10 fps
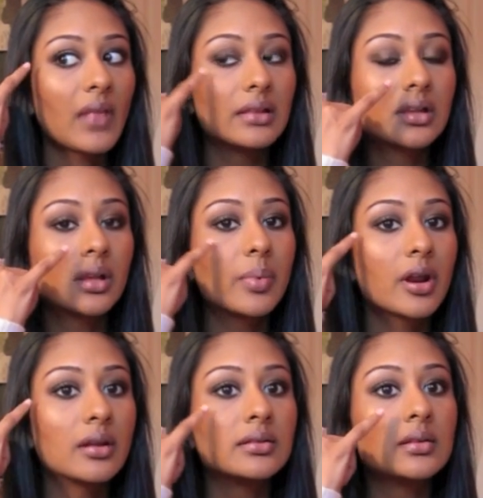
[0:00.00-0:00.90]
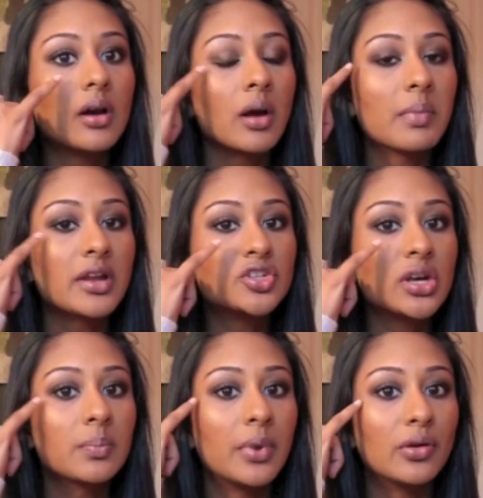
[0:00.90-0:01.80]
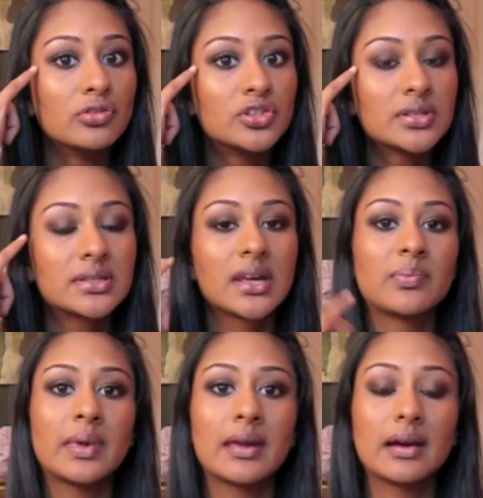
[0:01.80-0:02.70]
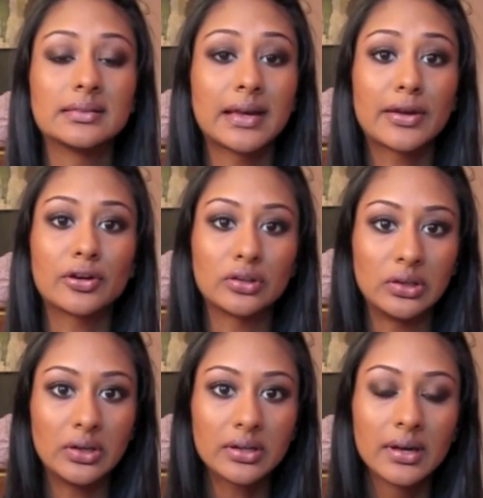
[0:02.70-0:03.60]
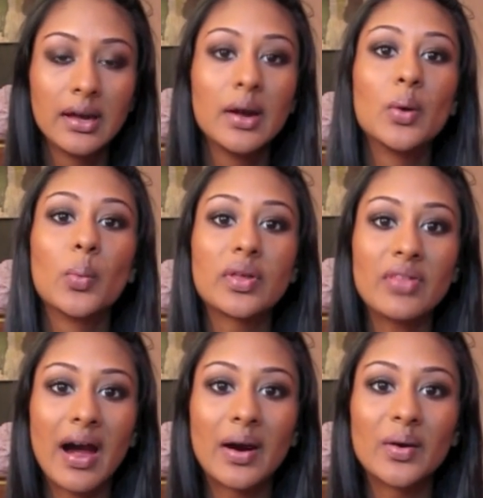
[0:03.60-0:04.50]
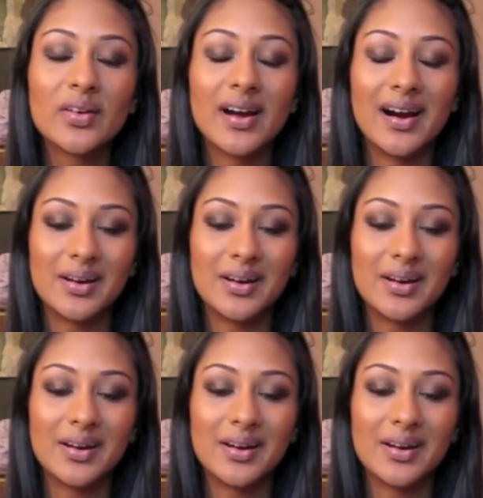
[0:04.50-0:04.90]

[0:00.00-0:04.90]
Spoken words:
a little bit on my cheekbone, just to give me a lighter look without